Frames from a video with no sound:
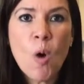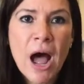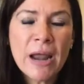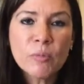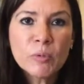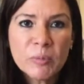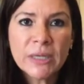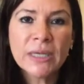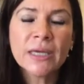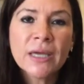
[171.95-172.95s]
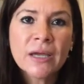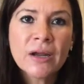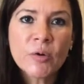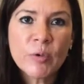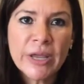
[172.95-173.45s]
One will be
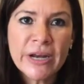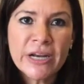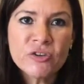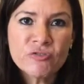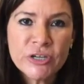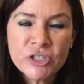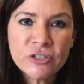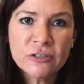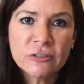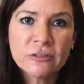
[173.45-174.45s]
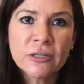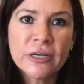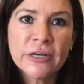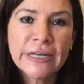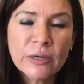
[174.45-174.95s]
creating a
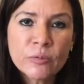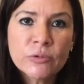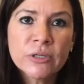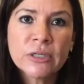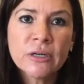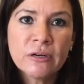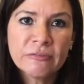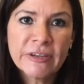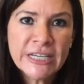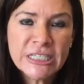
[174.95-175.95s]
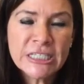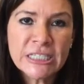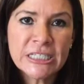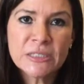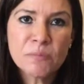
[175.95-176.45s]
regional network of
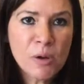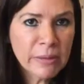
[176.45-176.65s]
agencies,